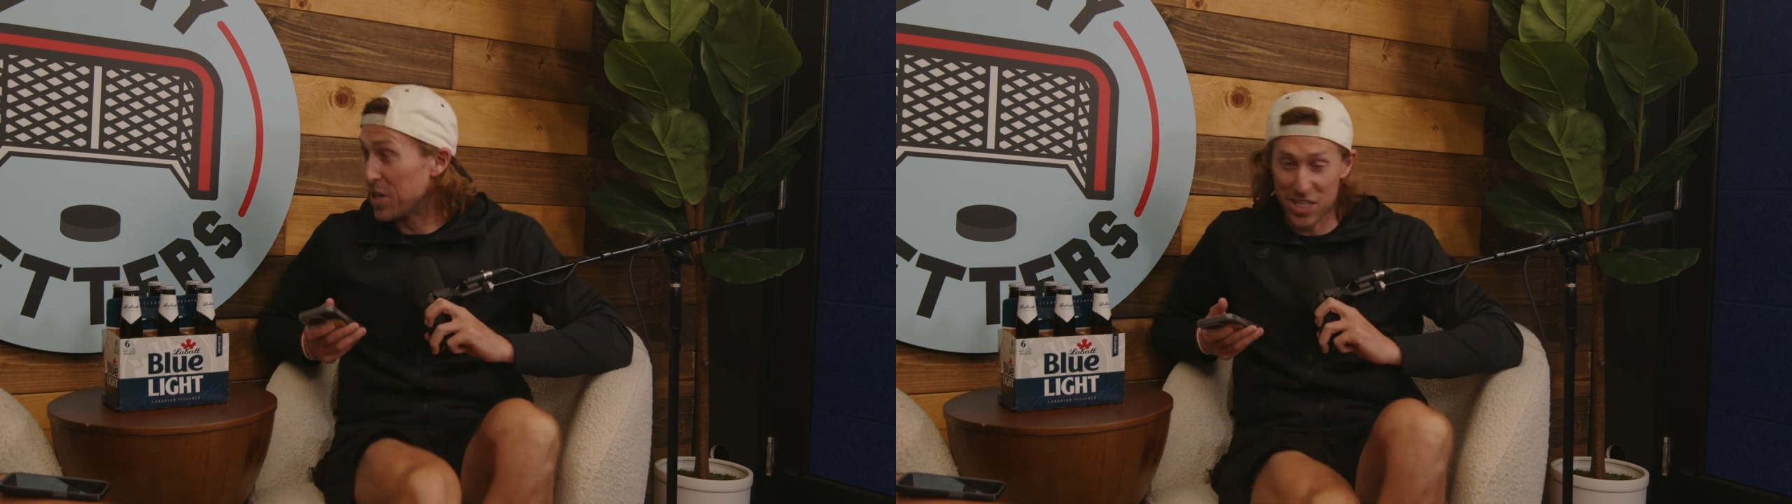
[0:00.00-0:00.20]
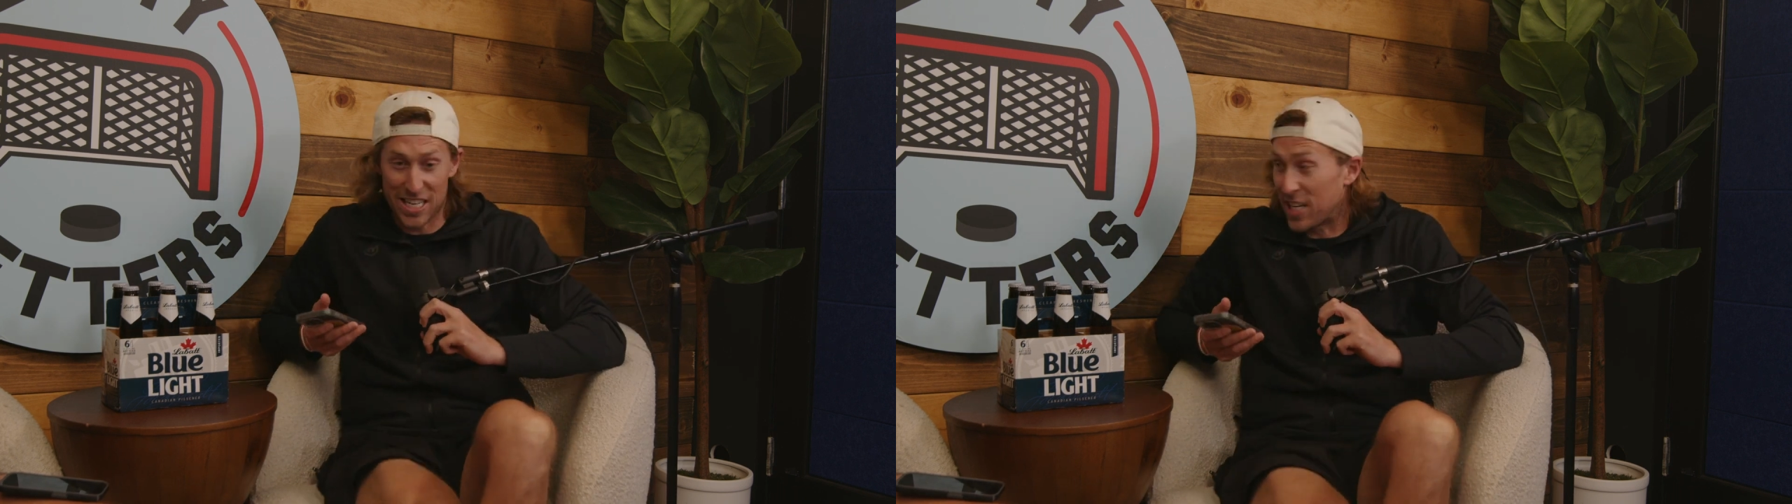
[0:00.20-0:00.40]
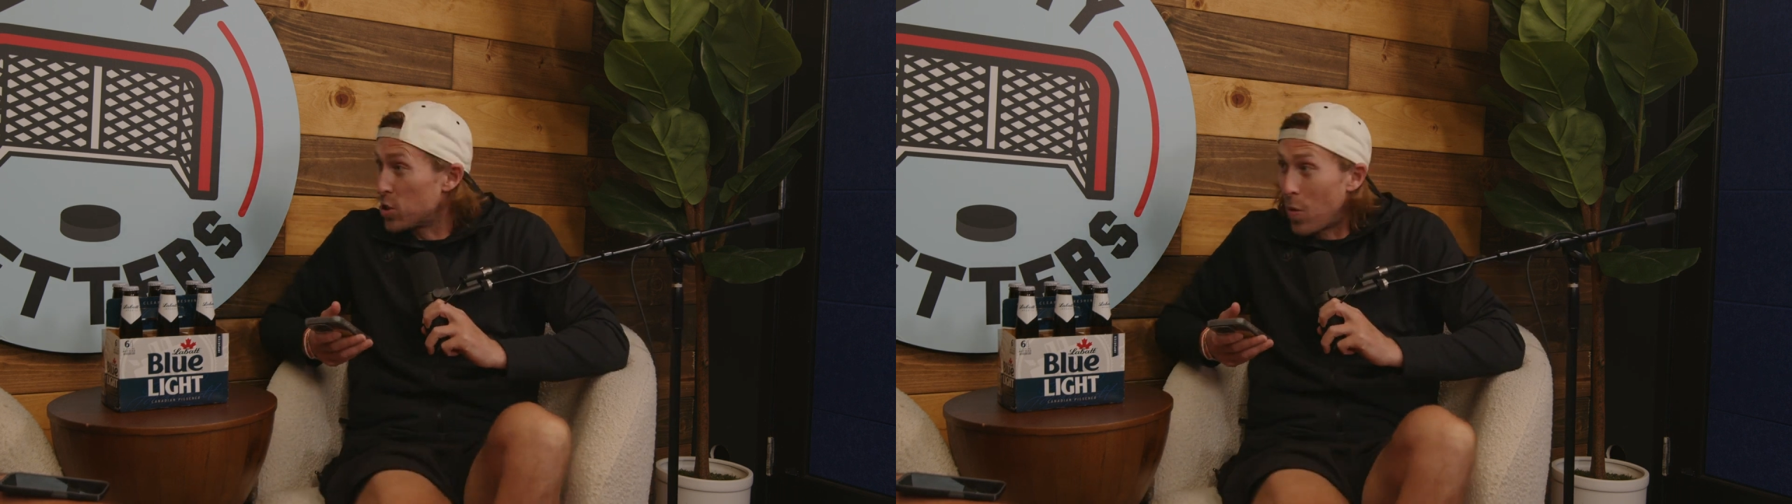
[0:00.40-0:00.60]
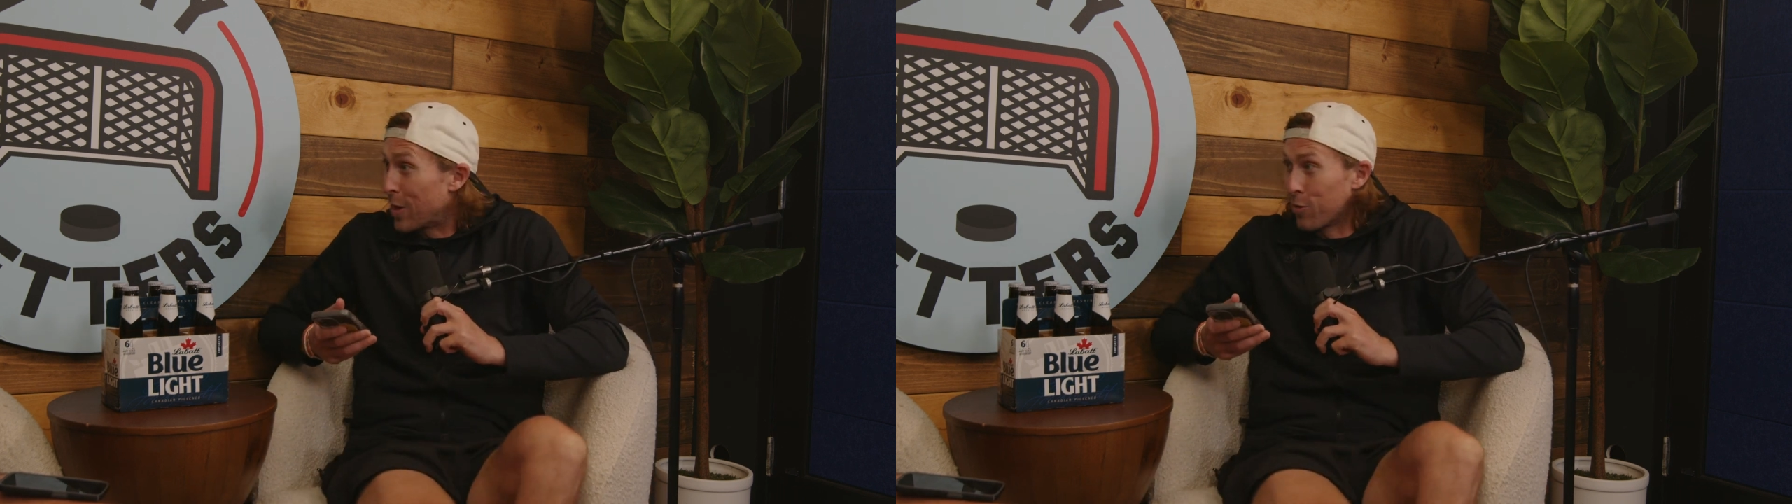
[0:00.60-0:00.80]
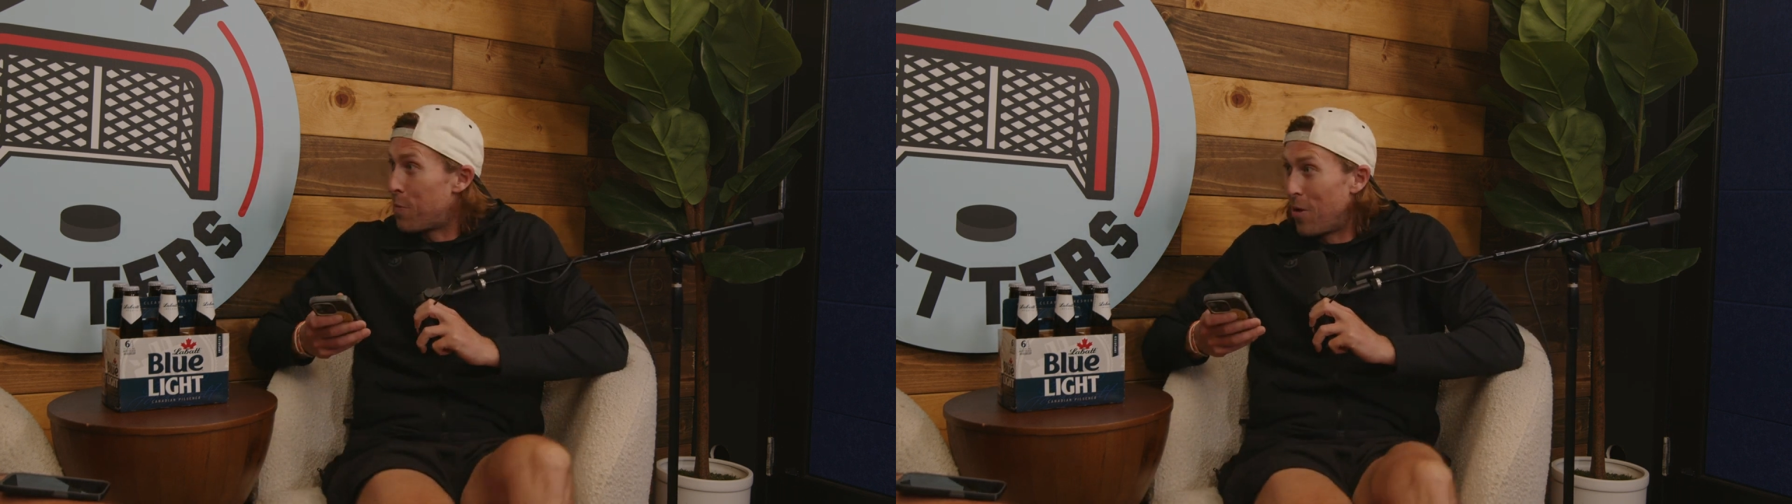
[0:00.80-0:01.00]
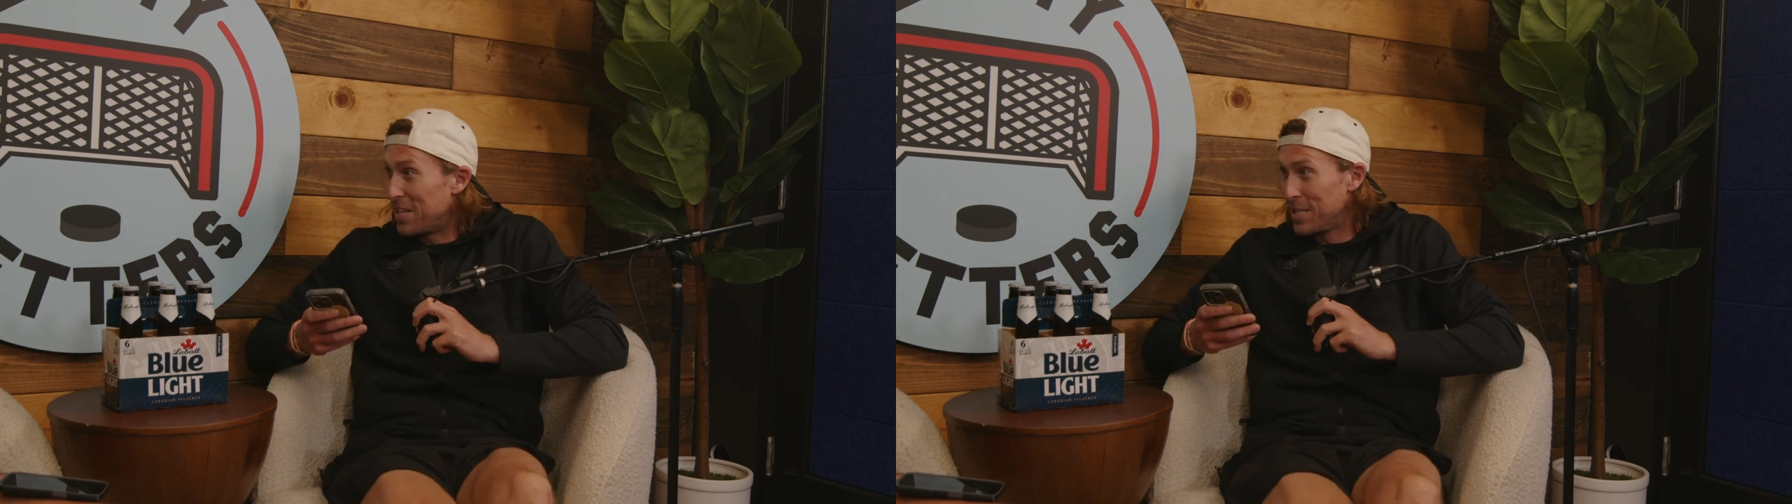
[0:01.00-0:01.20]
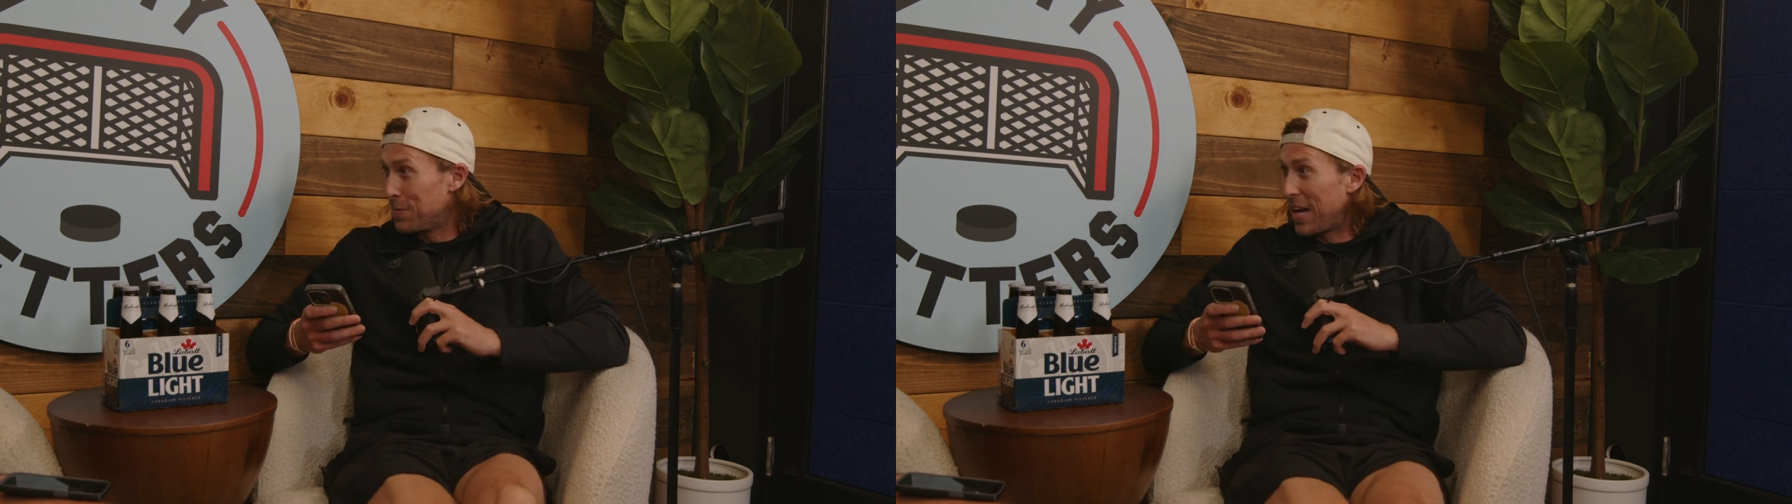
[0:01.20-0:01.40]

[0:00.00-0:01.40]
where he just has like 23 points in the playoffs.